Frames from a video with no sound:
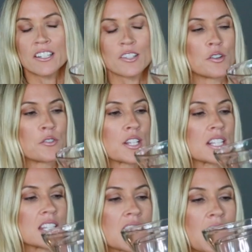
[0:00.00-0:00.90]
I don't know if you
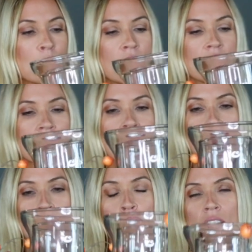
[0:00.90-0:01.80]
can see that, but
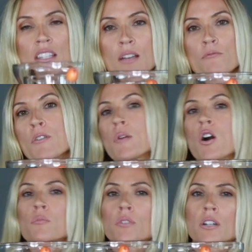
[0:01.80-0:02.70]
picked this up from
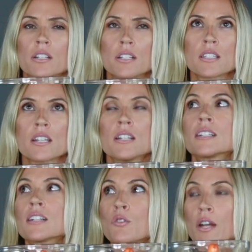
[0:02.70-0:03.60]
Home Goods
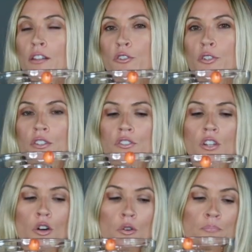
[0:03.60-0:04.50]
quite a few years
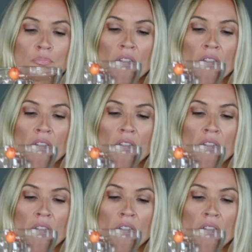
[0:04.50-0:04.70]
ago.